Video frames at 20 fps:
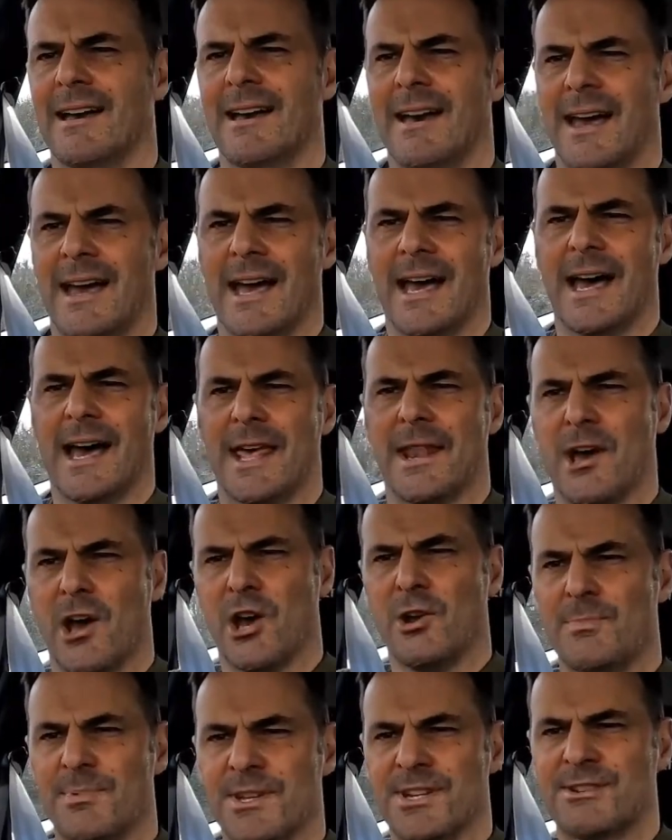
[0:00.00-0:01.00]
And I
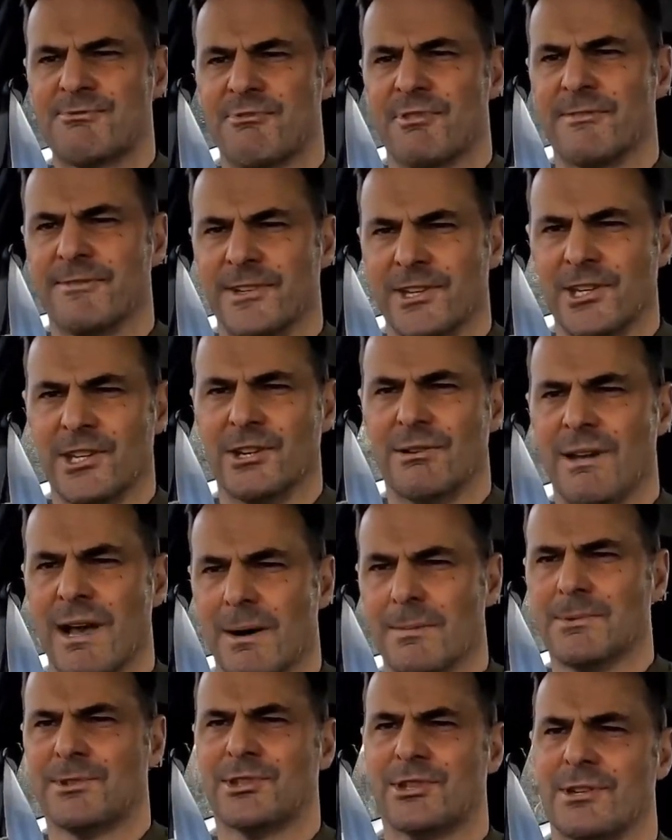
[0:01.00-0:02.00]
hope this review
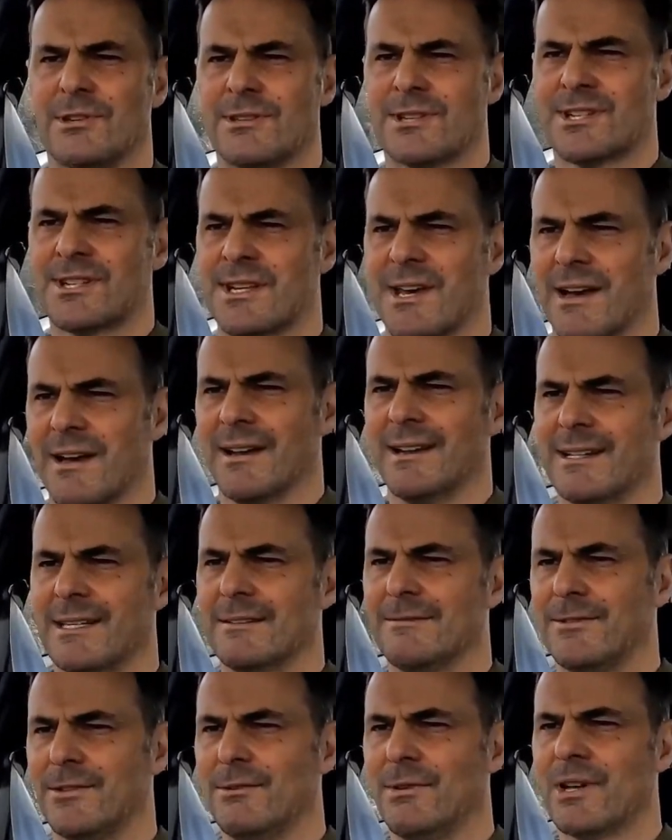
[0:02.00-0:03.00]
helped you decide
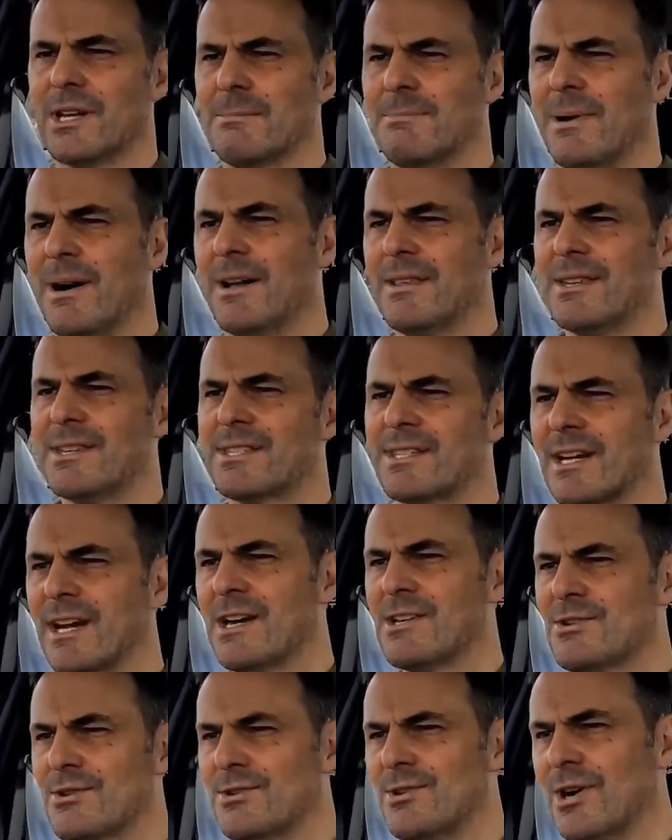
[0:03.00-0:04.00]
if you're going to buy these
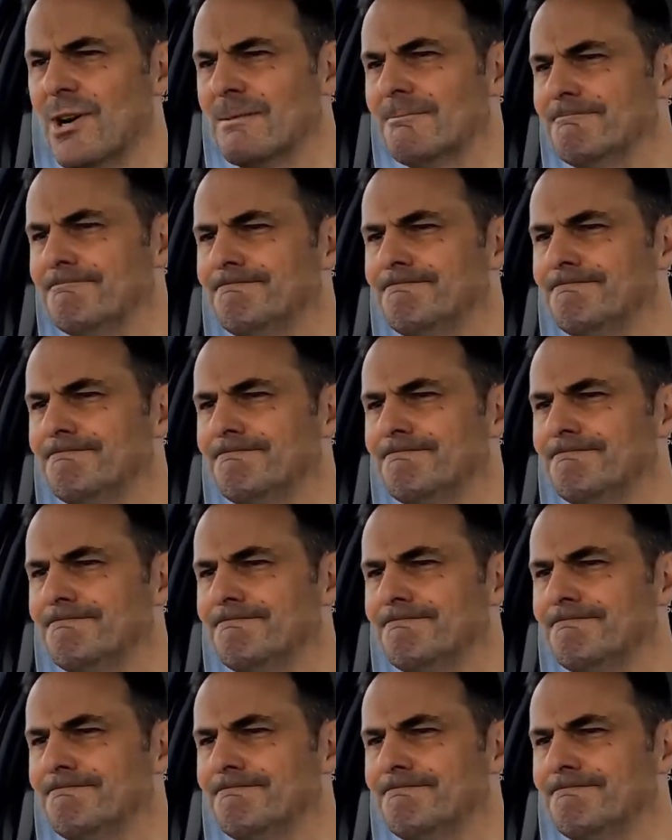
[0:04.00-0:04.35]
tyres or not.